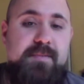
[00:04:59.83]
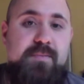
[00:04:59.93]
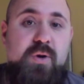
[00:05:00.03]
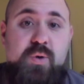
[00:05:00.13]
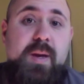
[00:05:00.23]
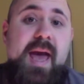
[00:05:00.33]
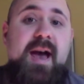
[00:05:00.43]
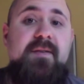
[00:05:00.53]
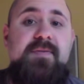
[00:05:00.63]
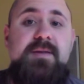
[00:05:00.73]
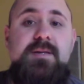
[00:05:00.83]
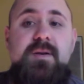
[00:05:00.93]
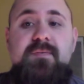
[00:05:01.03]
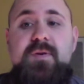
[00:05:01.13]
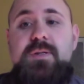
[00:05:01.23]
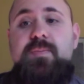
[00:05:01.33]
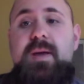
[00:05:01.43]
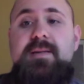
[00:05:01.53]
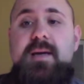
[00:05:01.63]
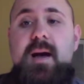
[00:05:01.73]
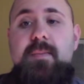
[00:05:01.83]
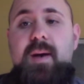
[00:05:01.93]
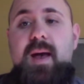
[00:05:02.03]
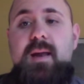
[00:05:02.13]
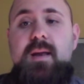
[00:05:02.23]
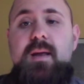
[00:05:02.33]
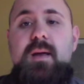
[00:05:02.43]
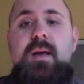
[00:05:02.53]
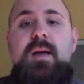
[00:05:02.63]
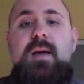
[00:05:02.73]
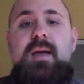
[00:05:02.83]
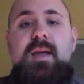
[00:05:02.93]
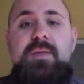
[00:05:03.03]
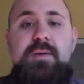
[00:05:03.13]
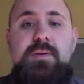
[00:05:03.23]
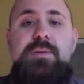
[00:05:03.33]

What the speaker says: which we have. This is our first space combat in the new